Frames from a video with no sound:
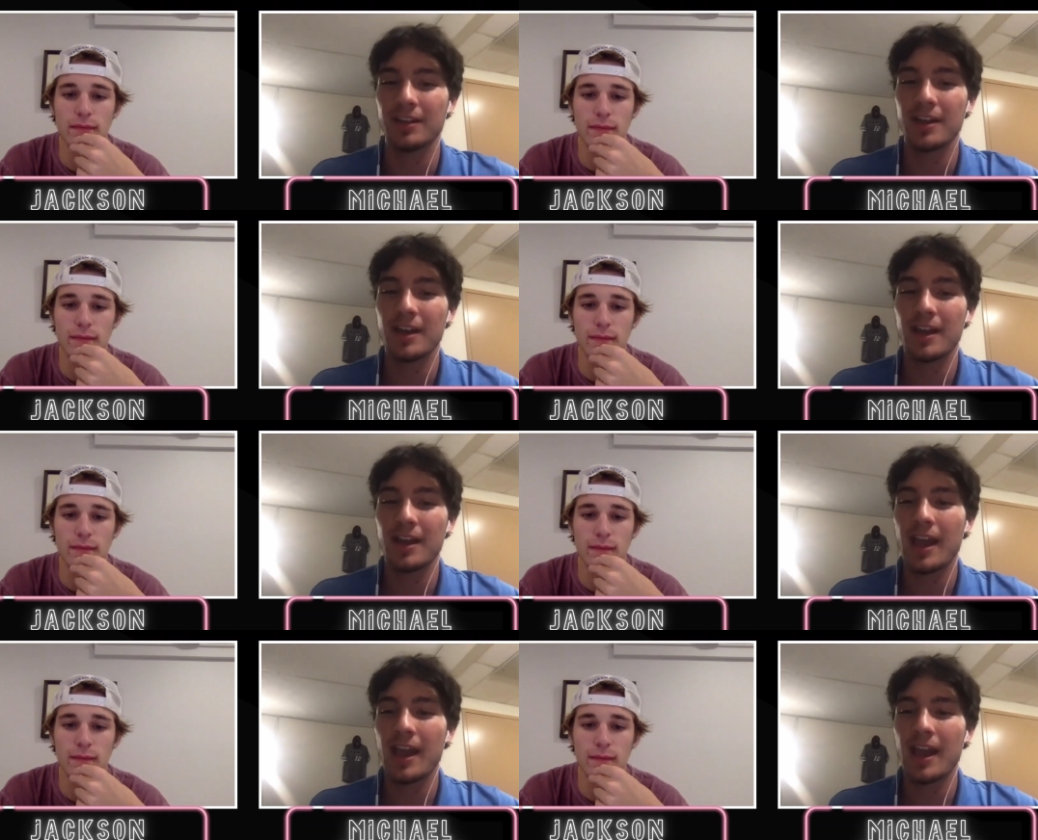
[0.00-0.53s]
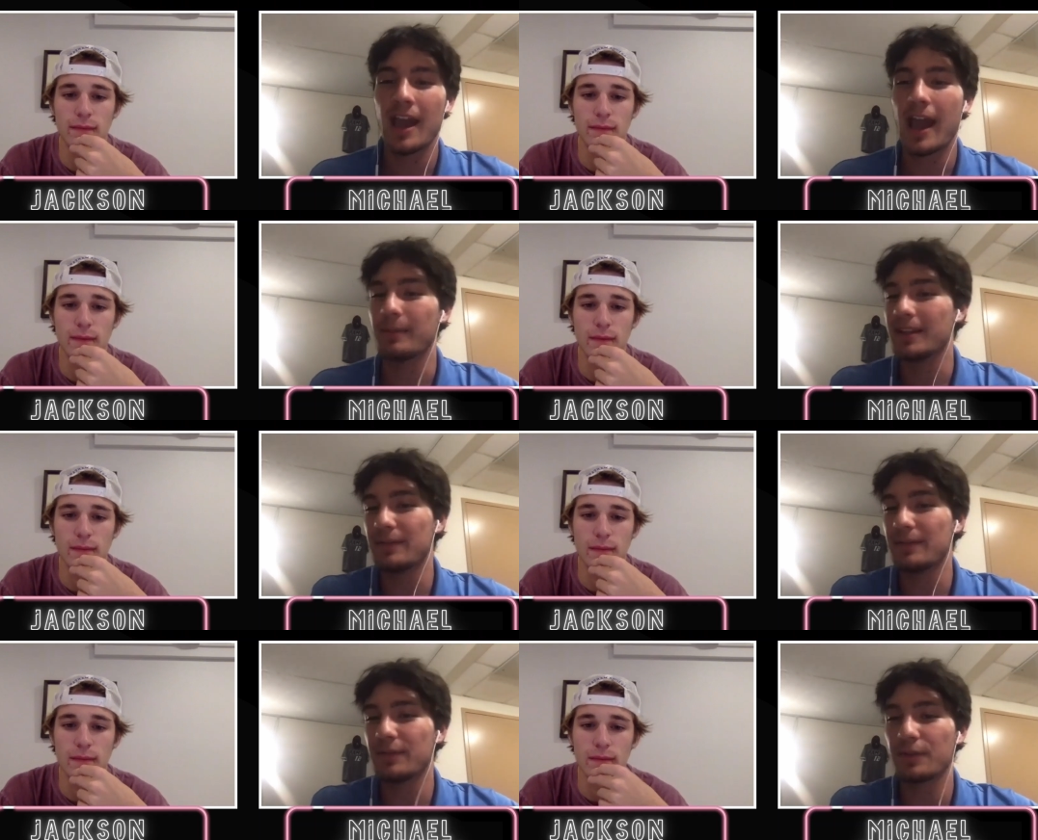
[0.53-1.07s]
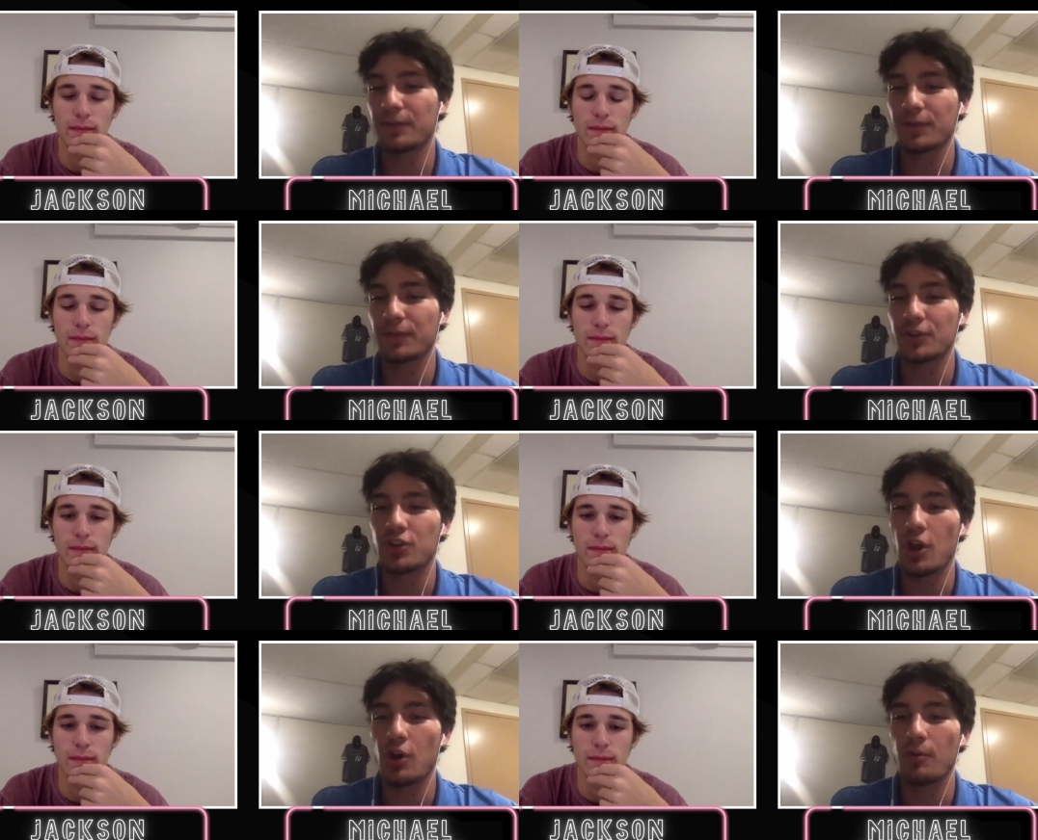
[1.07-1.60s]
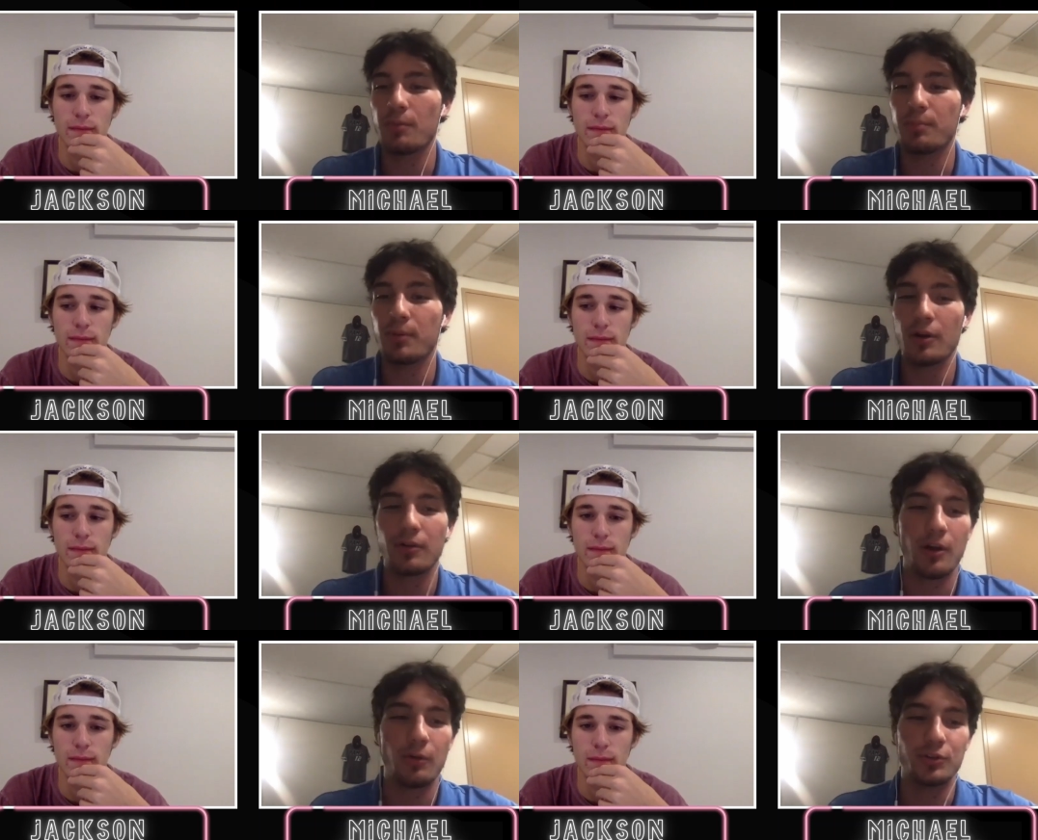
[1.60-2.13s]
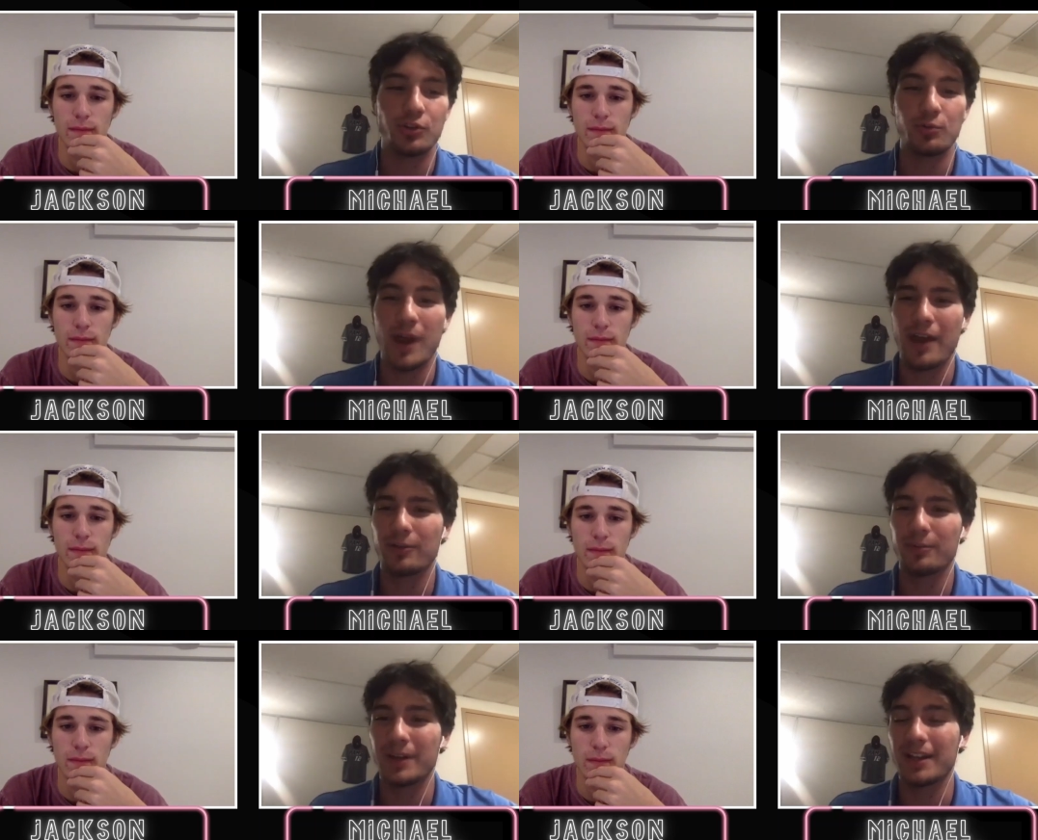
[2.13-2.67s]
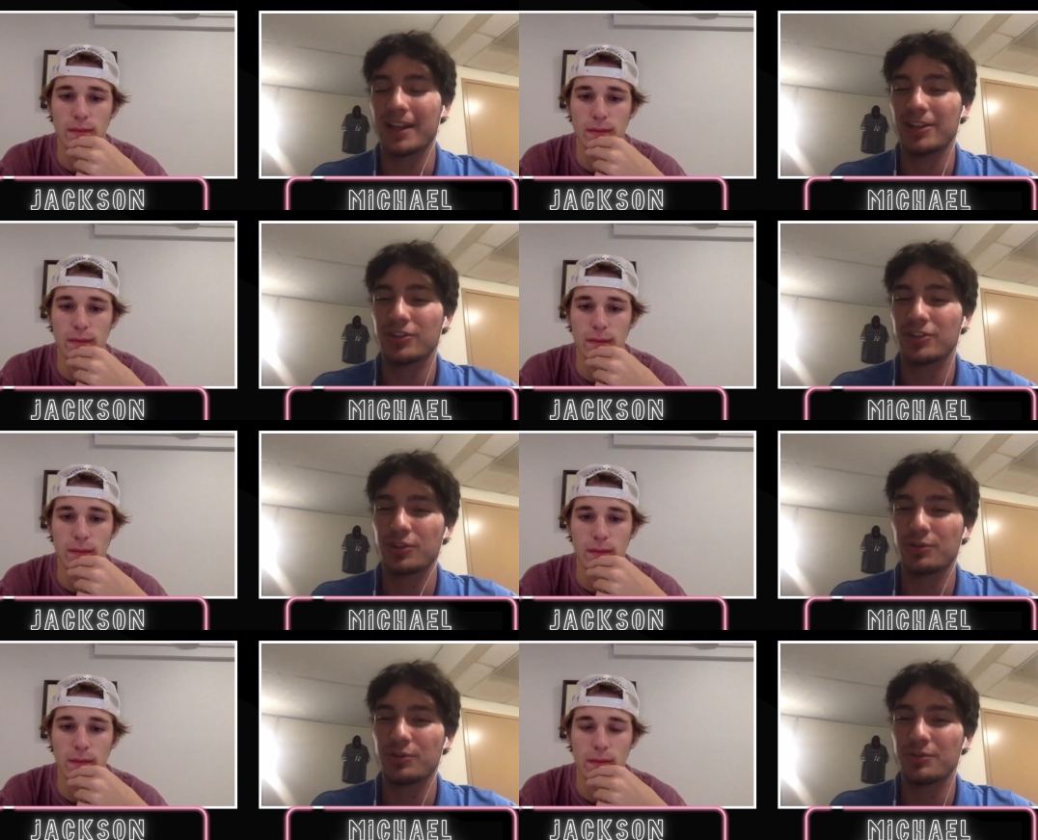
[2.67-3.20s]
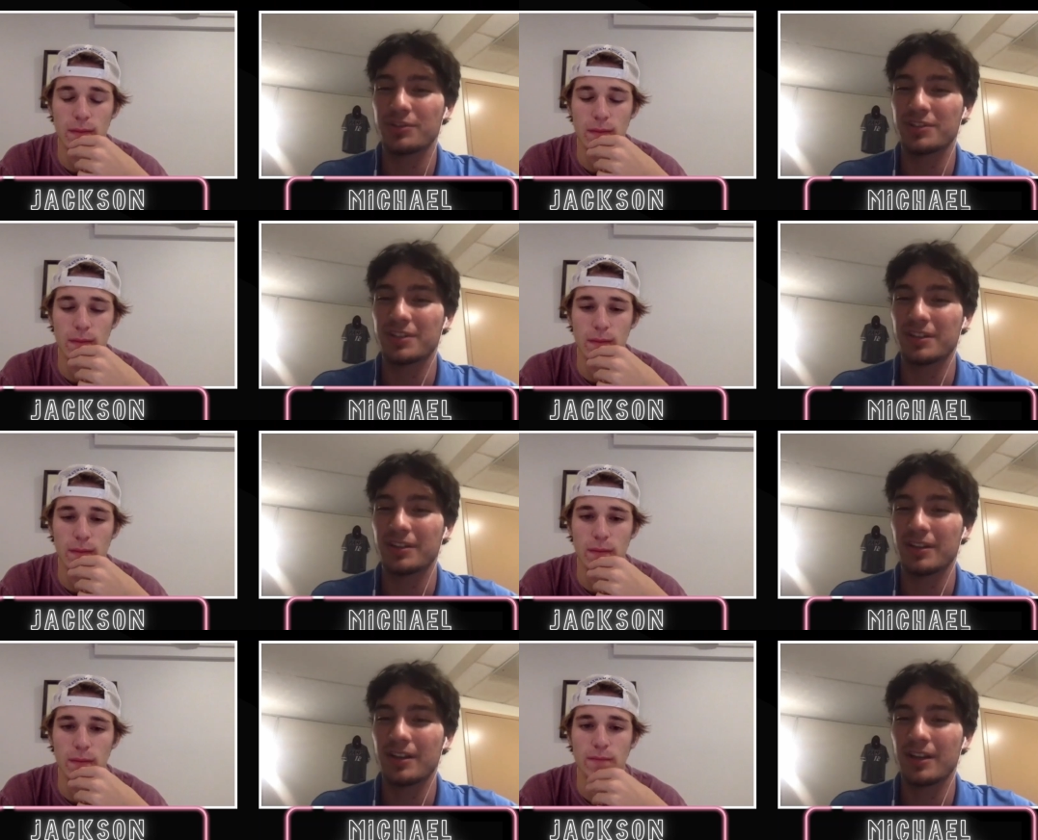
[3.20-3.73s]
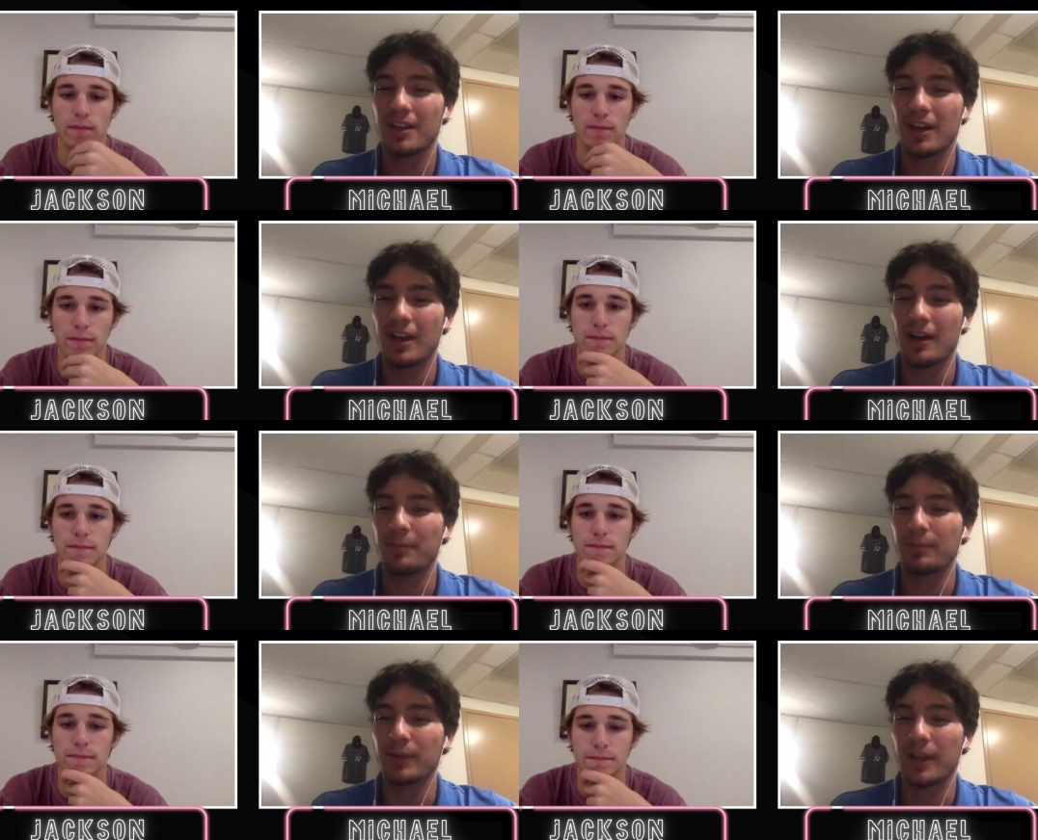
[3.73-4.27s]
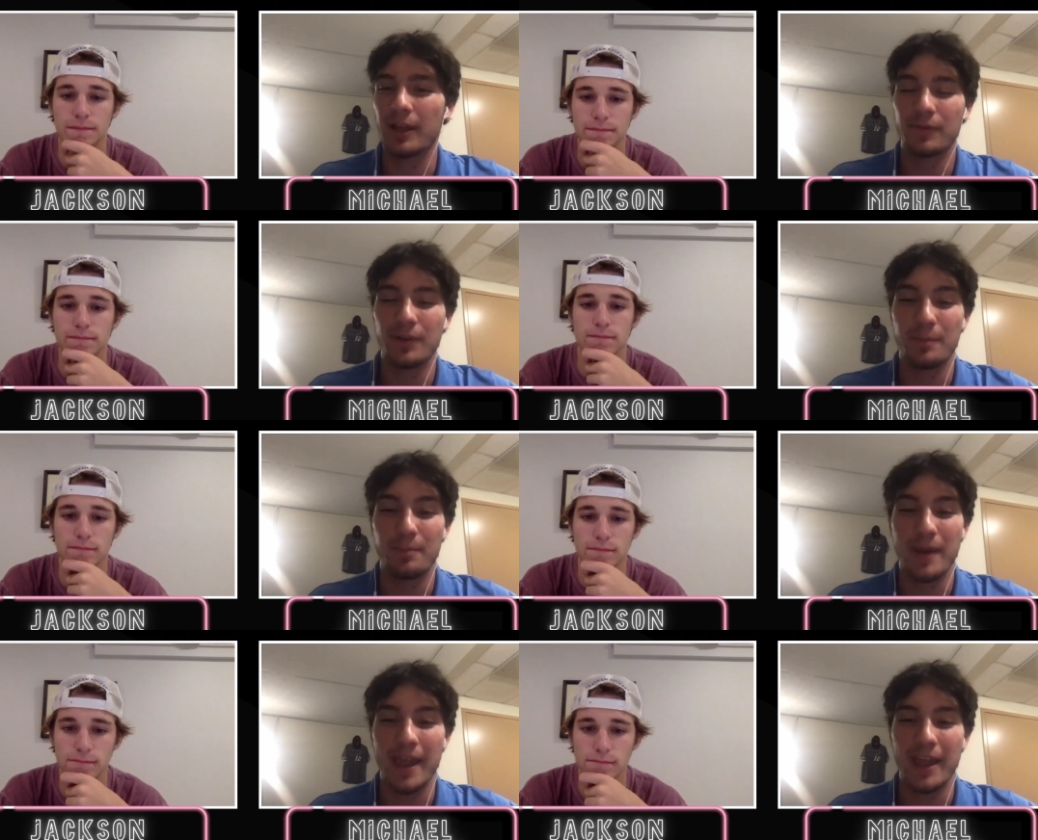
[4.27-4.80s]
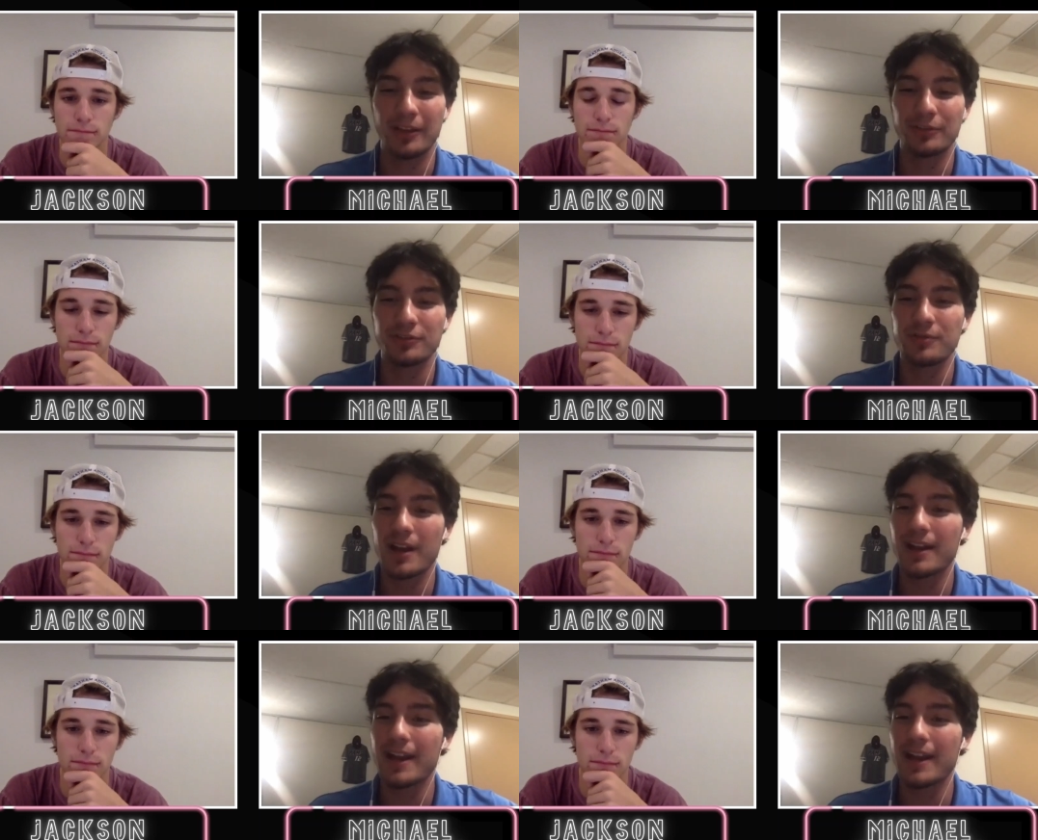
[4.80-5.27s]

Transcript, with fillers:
Speaker 1: I mean, even for Joe Burrow, would you rather be in his shoes and uh, playing for the Bengals right now?